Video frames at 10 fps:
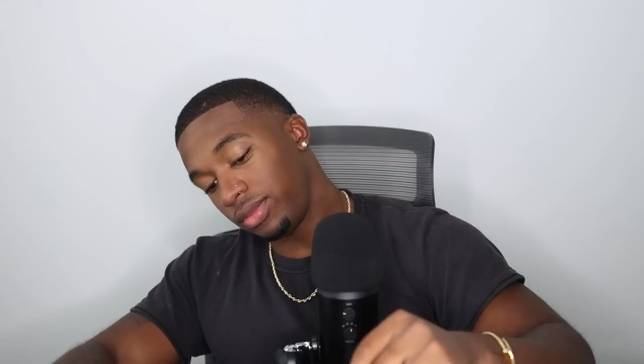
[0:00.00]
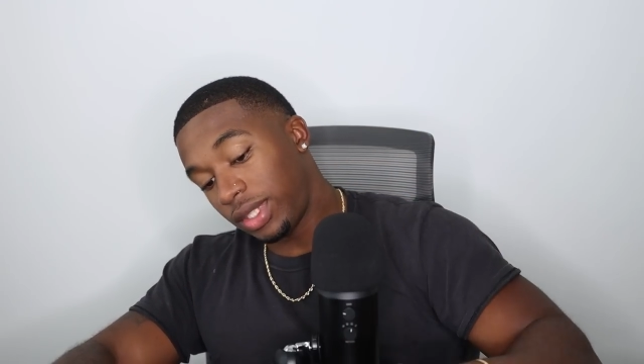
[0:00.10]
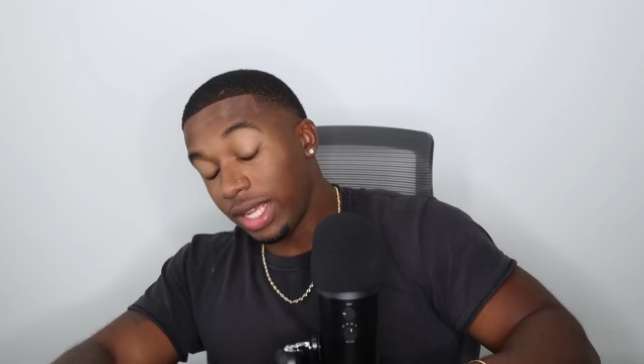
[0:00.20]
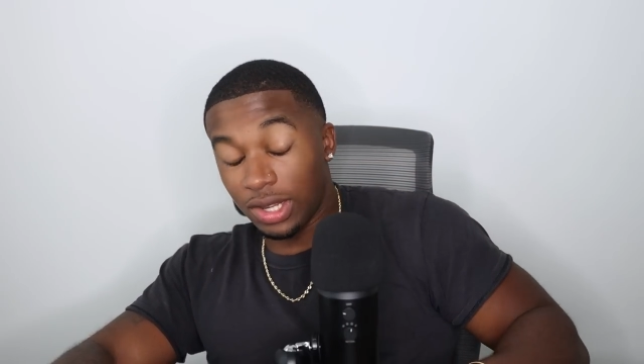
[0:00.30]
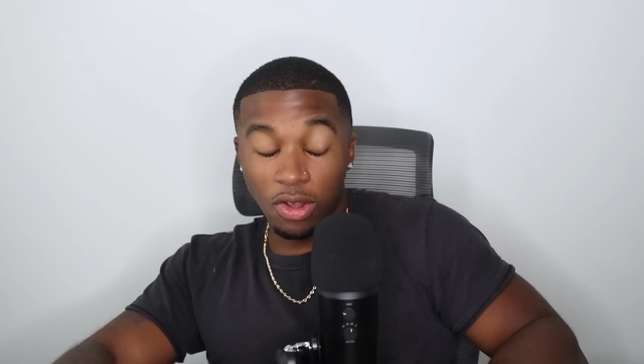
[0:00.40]

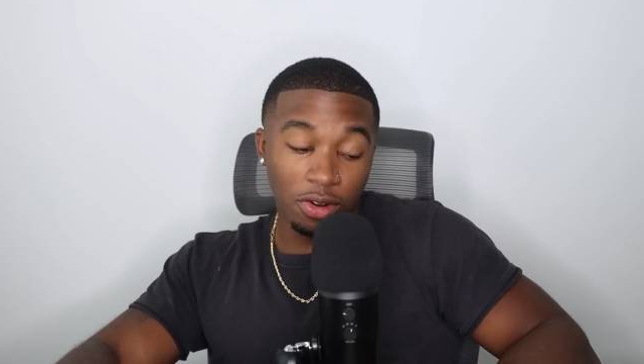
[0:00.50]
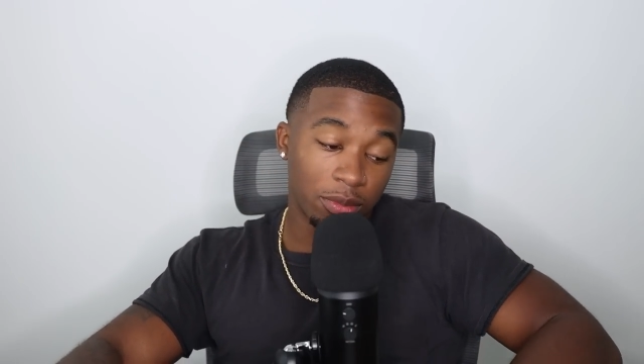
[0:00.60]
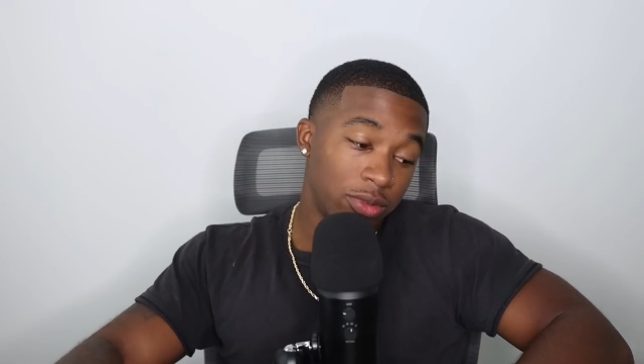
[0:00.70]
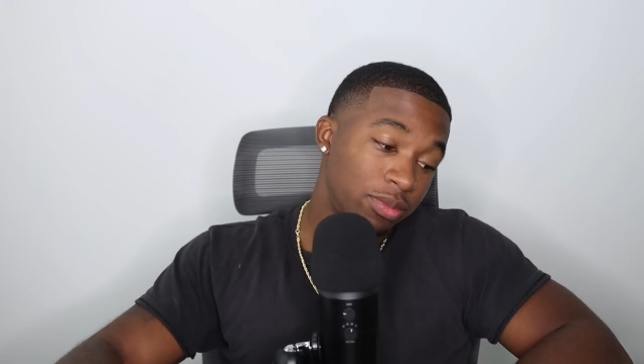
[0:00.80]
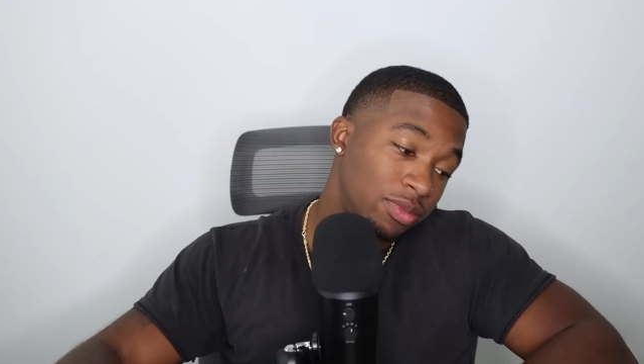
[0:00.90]
that's
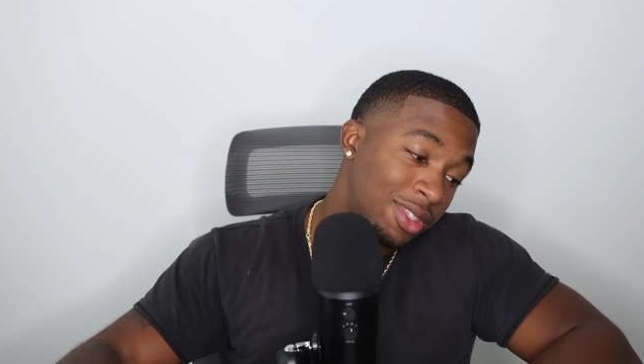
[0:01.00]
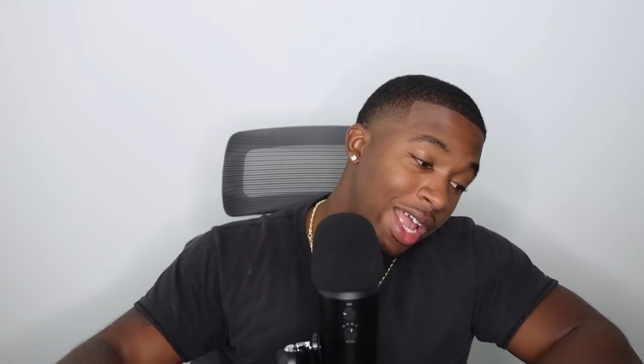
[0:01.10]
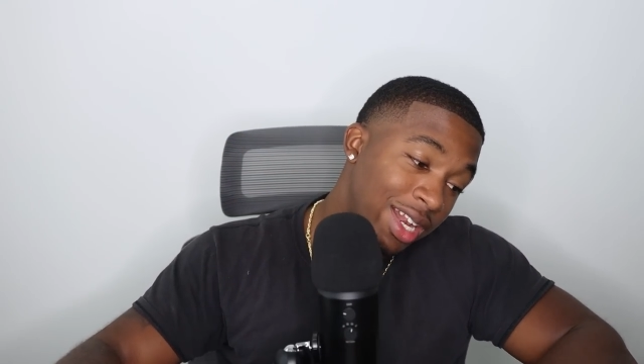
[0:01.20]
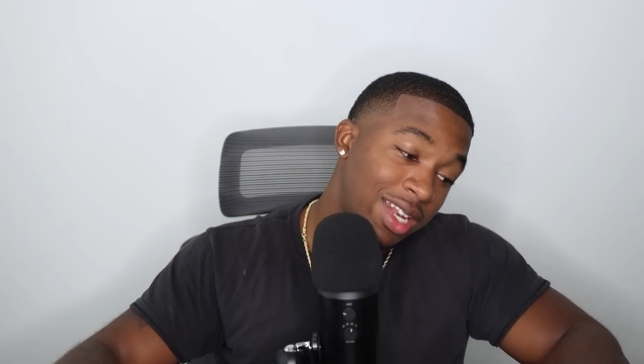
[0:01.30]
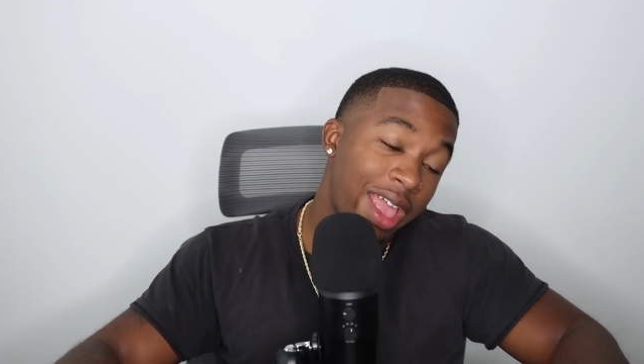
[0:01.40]
horrible.
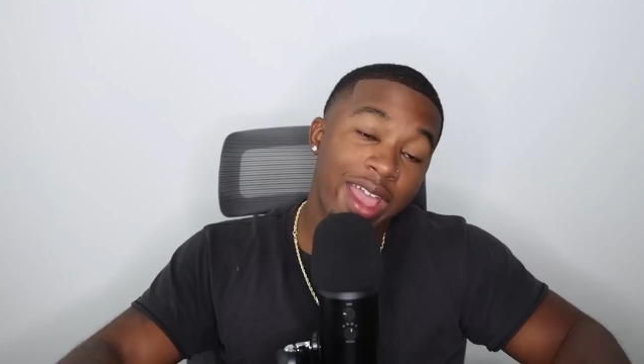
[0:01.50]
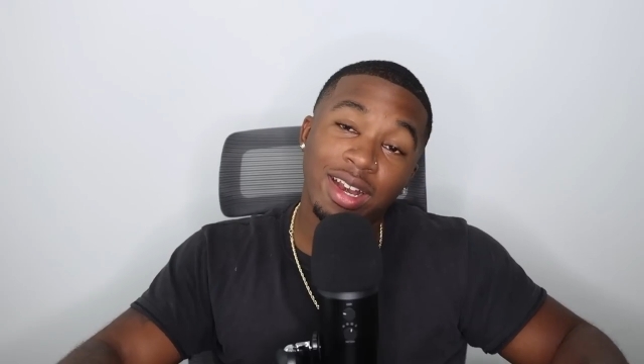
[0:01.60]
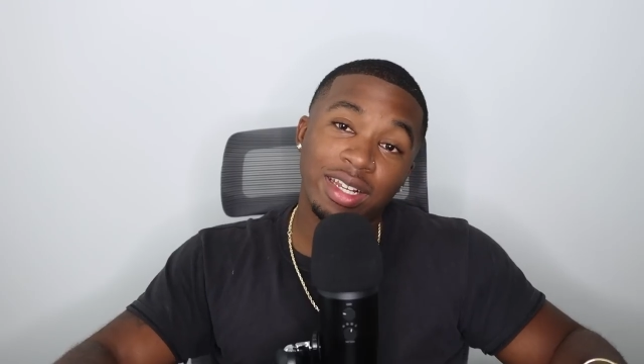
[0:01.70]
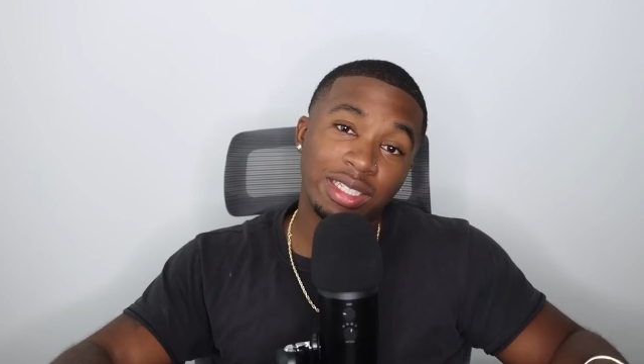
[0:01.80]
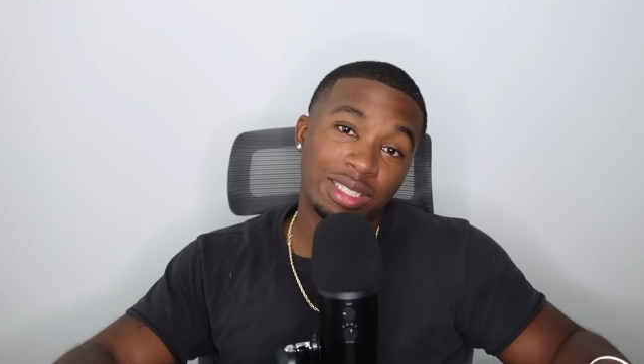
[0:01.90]
That
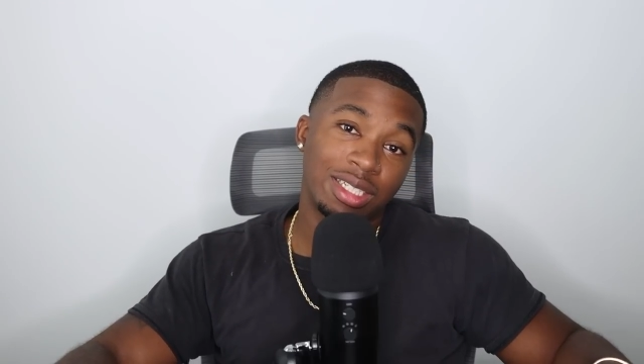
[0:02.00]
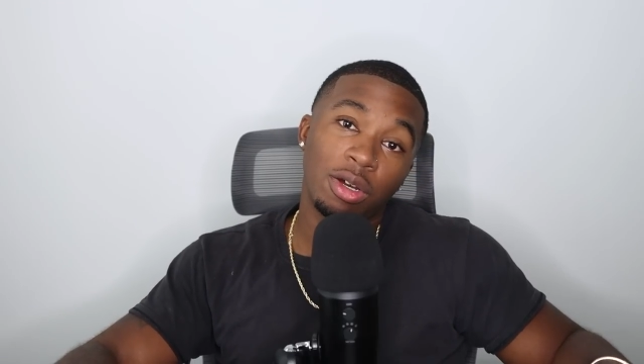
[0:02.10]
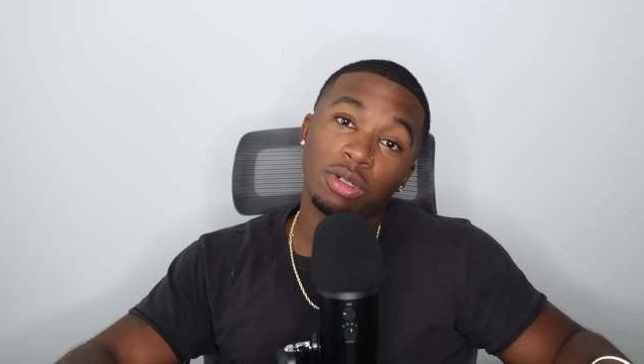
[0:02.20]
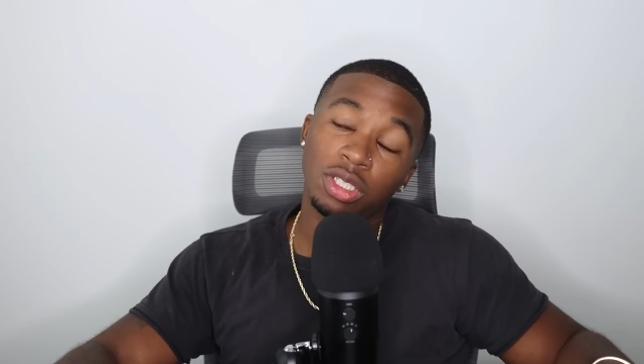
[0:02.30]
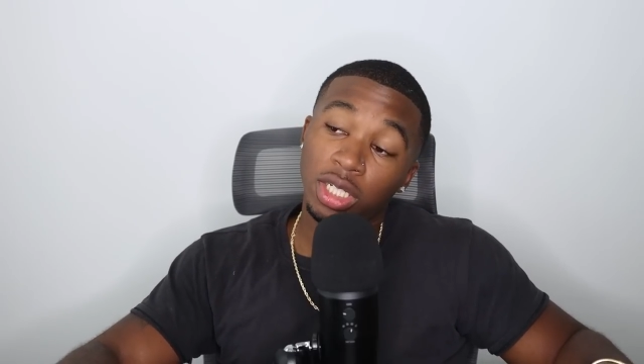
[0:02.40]
dad needs to
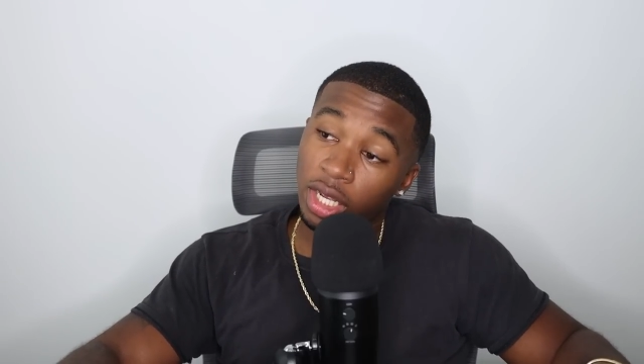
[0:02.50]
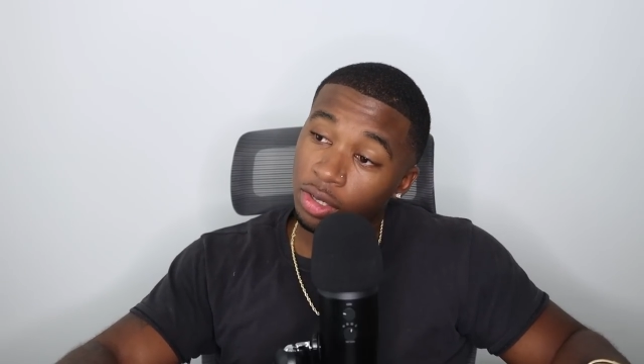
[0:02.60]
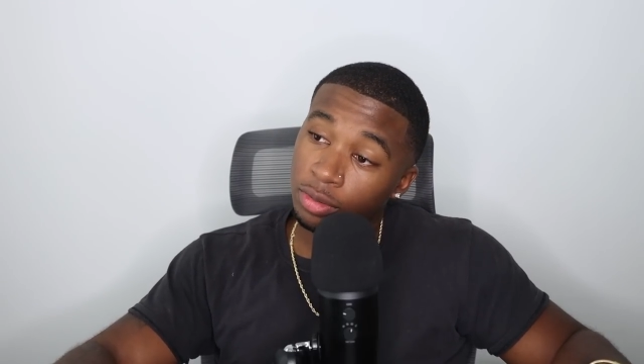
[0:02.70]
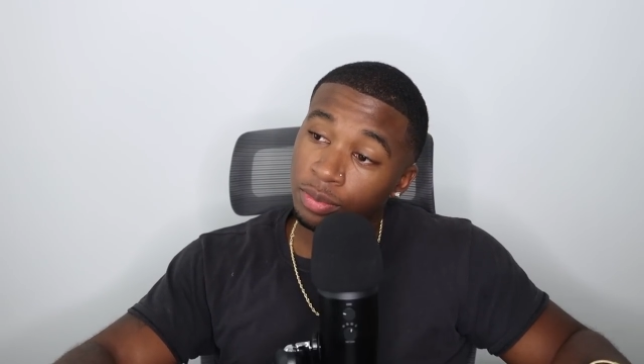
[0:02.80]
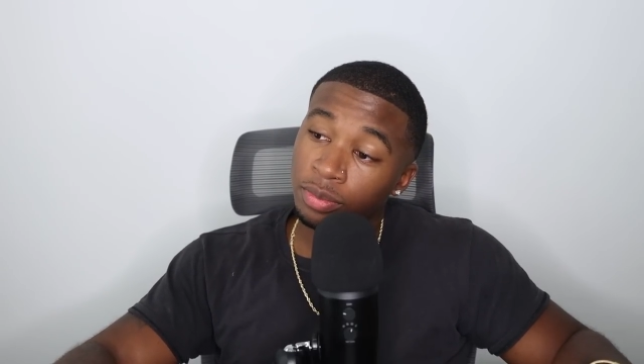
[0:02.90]
go to
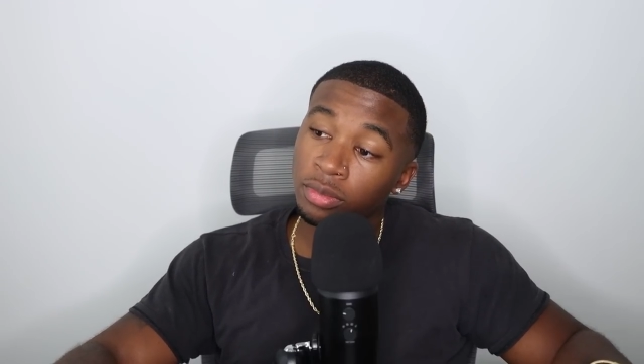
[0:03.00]
jail